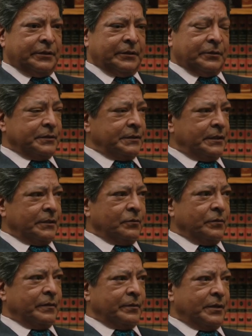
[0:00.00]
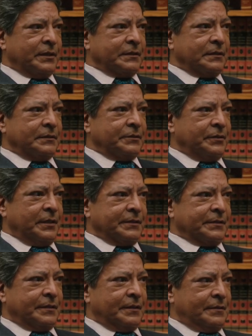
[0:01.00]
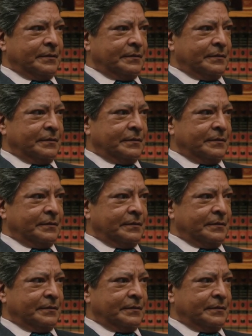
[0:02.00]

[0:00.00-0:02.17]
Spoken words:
Rainwaters are no strangers to Yellowstone